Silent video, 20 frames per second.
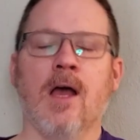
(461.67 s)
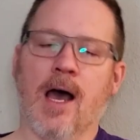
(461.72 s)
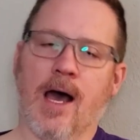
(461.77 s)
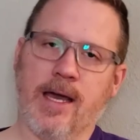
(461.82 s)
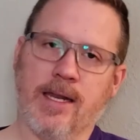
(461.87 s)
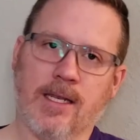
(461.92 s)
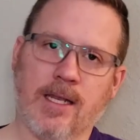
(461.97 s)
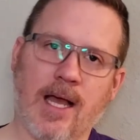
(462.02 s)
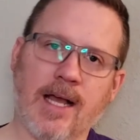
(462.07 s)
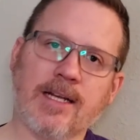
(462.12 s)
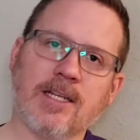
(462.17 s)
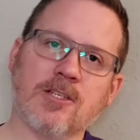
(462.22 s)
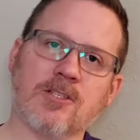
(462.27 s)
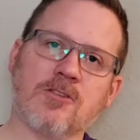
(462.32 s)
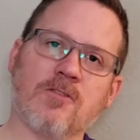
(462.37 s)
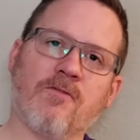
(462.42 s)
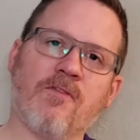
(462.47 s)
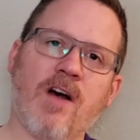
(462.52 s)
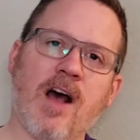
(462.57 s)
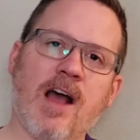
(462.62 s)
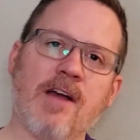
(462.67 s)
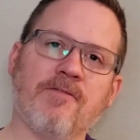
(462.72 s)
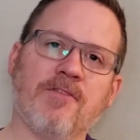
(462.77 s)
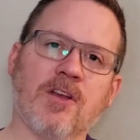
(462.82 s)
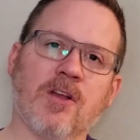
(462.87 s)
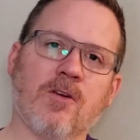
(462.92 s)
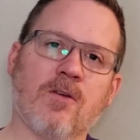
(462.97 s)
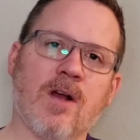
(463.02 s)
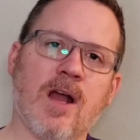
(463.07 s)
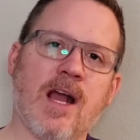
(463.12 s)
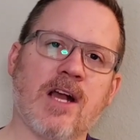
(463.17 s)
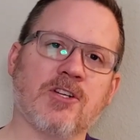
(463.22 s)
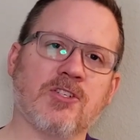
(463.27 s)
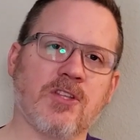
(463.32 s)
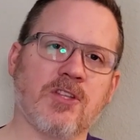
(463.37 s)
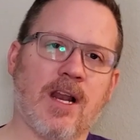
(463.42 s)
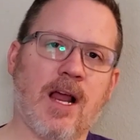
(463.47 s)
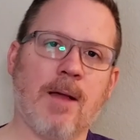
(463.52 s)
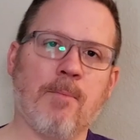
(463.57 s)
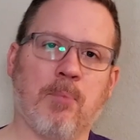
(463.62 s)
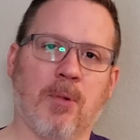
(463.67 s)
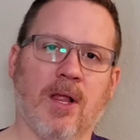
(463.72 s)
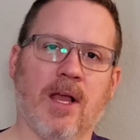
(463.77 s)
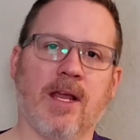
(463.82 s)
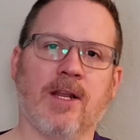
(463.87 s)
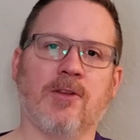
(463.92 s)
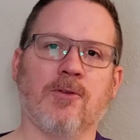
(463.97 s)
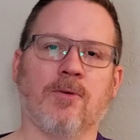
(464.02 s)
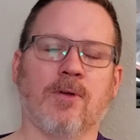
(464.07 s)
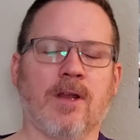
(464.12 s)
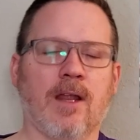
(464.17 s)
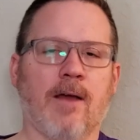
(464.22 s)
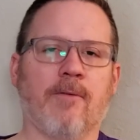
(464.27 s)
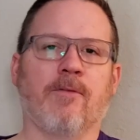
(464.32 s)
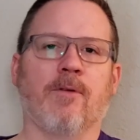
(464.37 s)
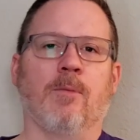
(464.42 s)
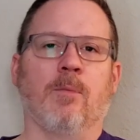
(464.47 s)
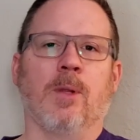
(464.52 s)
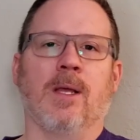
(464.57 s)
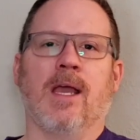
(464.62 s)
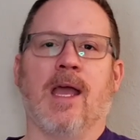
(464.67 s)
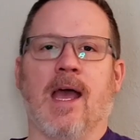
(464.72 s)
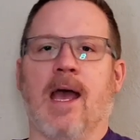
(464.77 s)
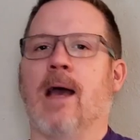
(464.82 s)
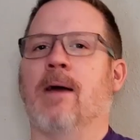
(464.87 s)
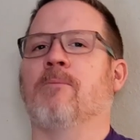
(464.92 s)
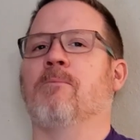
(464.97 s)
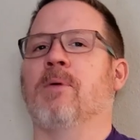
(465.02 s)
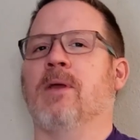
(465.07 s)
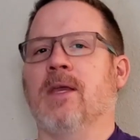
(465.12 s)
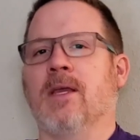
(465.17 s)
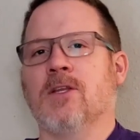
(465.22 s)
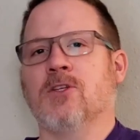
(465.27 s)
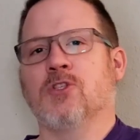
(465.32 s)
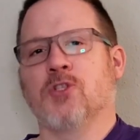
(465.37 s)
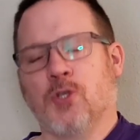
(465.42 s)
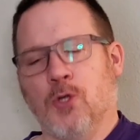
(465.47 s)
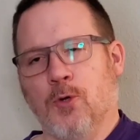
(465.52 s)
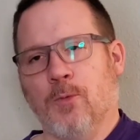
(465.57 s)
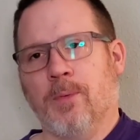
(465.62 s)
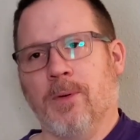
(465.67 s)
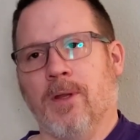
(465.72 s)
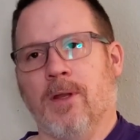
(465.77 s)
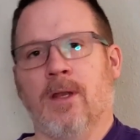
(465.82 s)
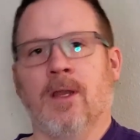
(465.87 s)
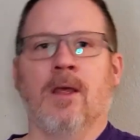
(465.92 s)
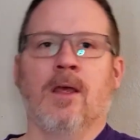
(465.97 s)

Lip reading: I'd like to survive the crash that I plan to inevitably have being stupid.